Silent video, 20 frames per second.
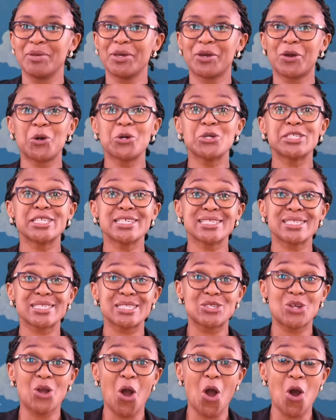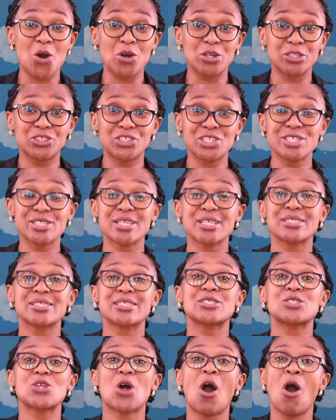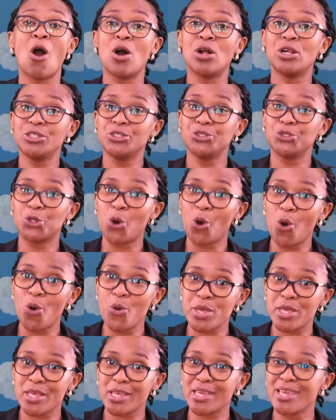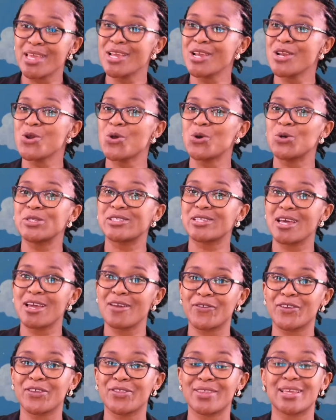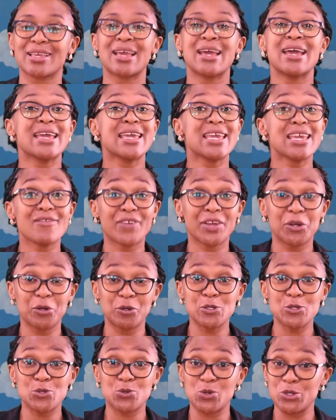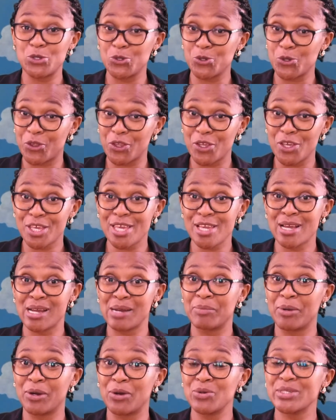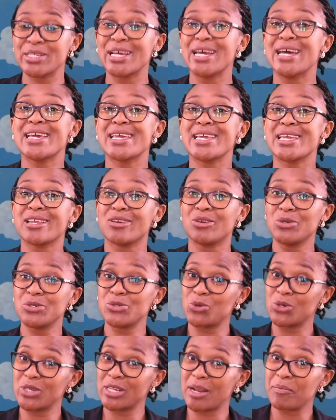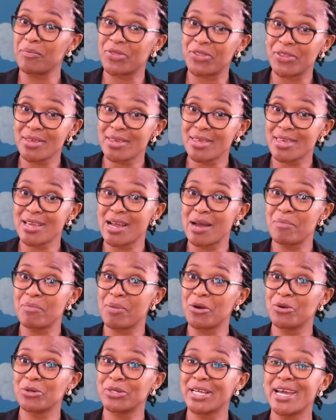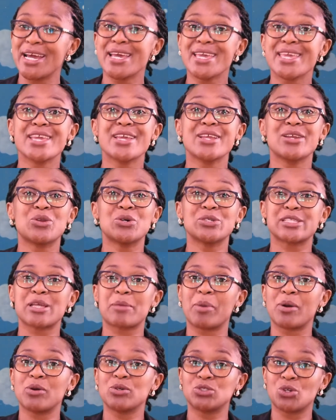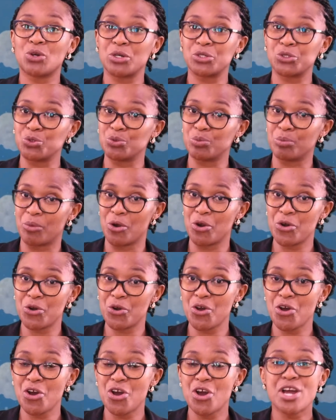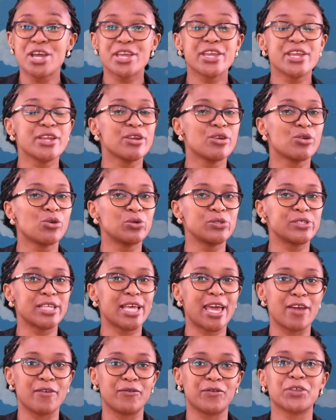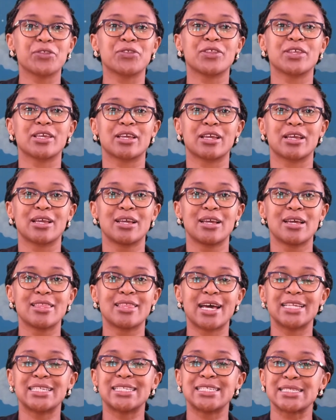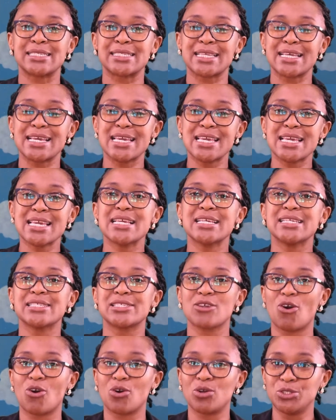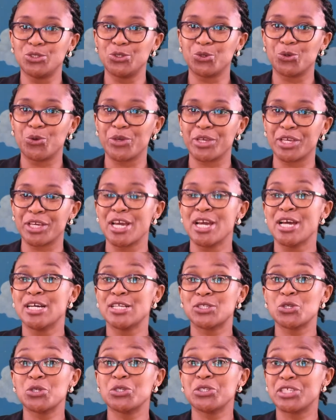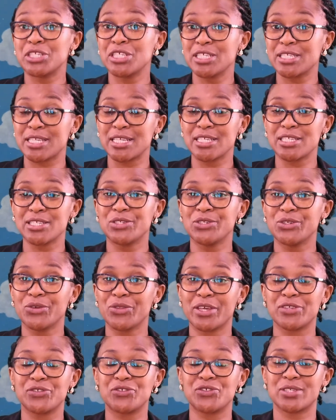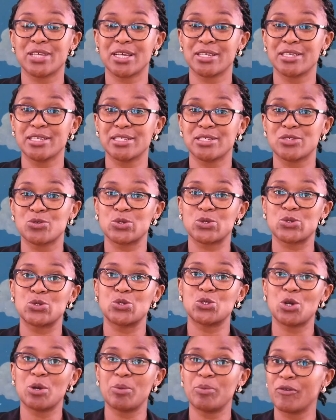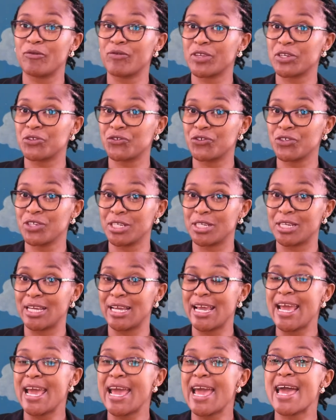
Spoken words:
Because he's God. Jesus is all-knowing. He knows everything. He even knows what you're thinking about. He knows what I'm thinking about. He knows about our tomorrow. He knows everything. That is, he is all-knowing. So Jesus knew that Zacchaeus was on top of the tree.